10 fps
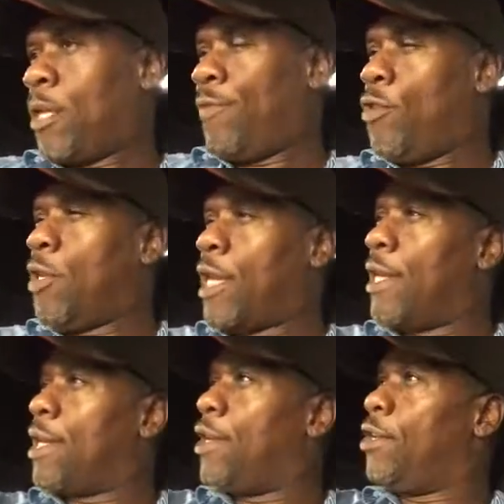If you
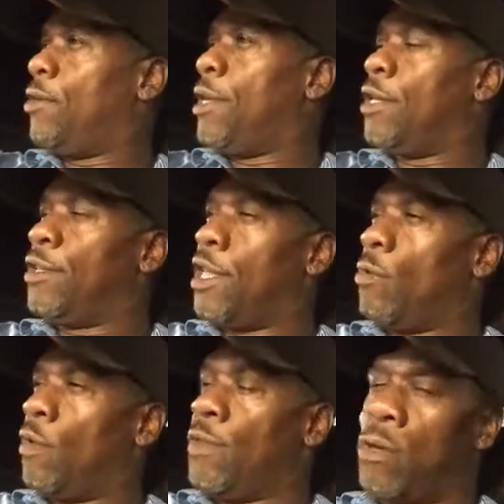cannot do
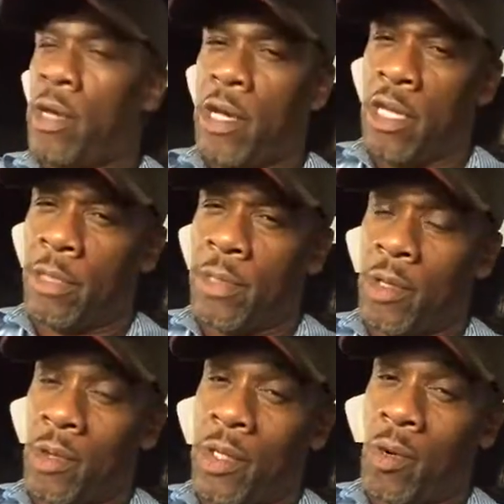anything with your
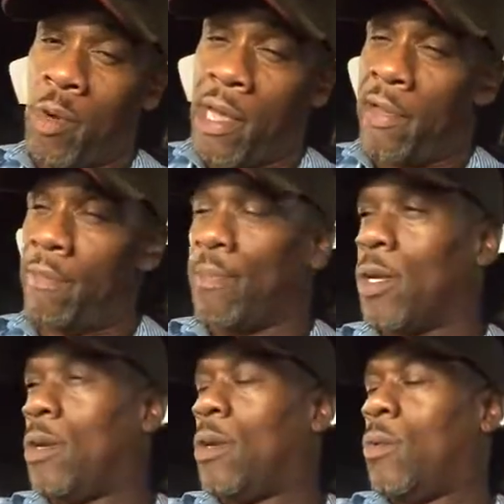husband or your wife,
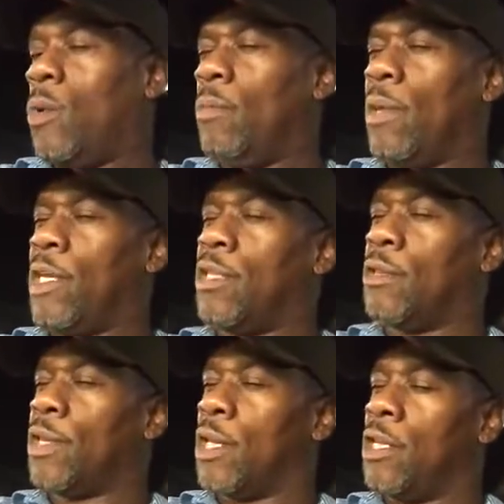what makes
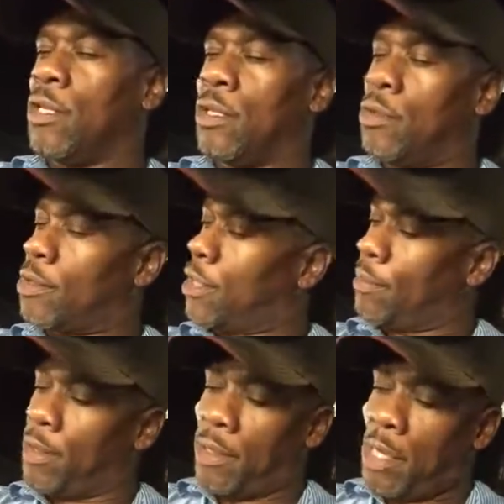you think you can do
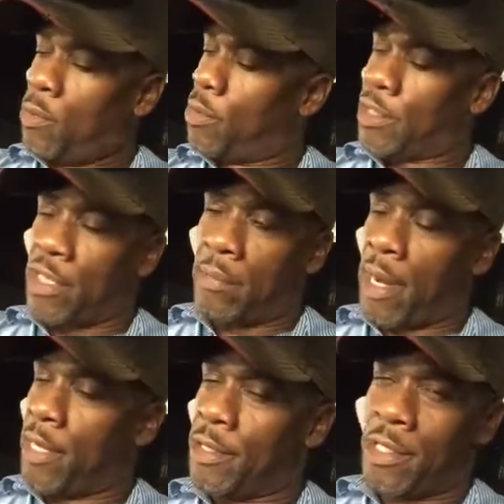something with
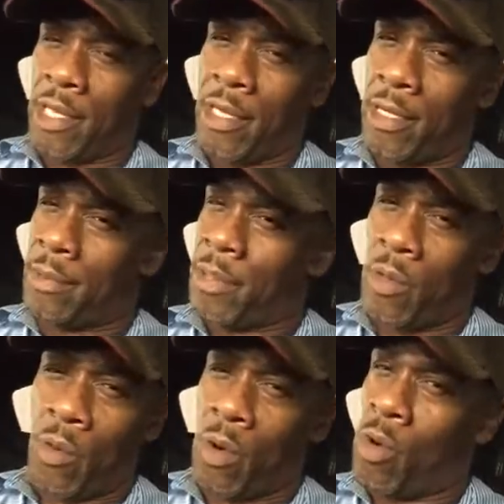somebody else's husband
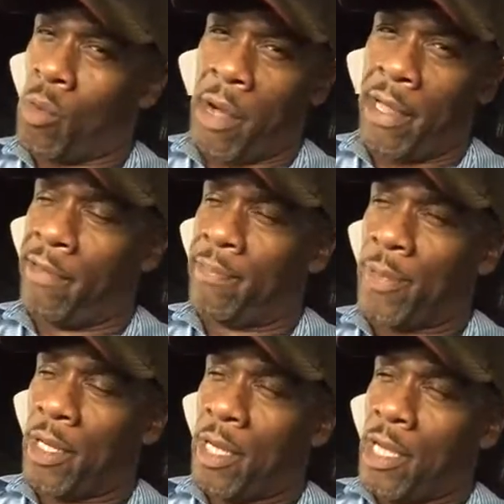or, or wife?
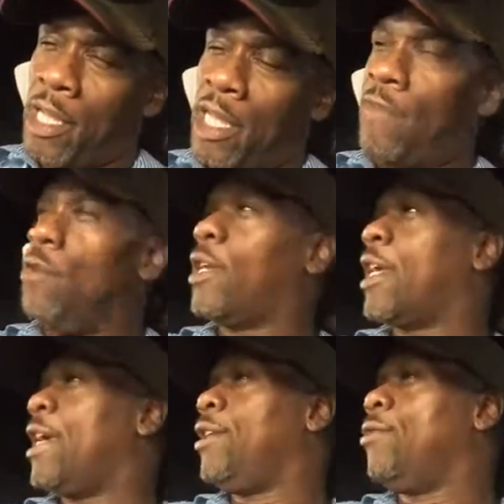If you
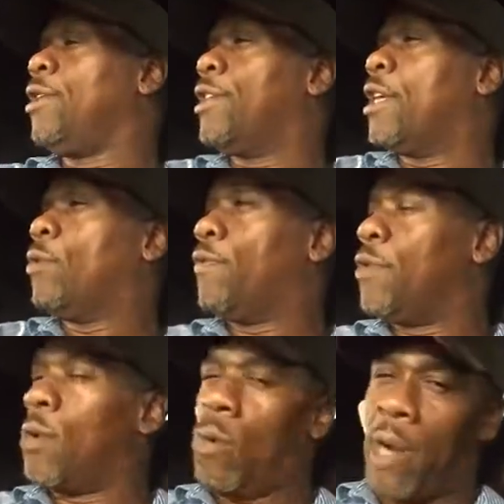can't do anything with
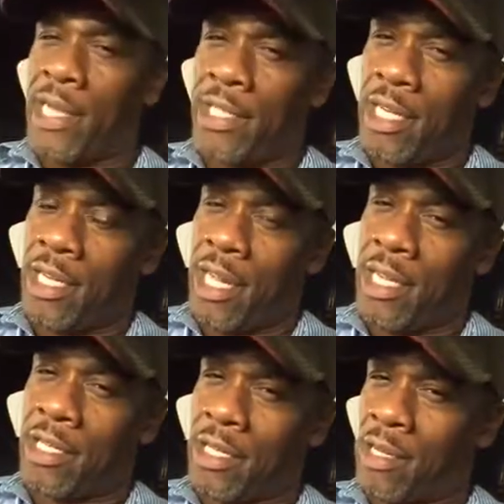your white
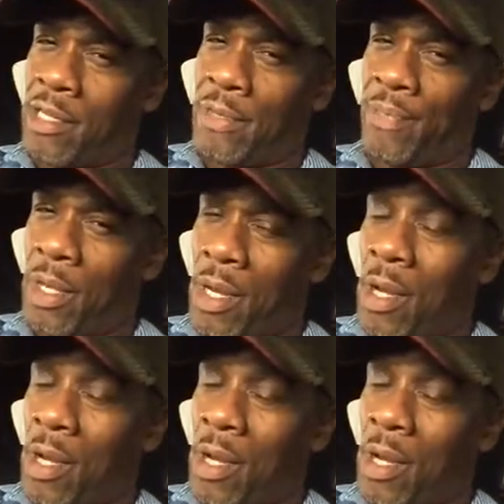teenage son,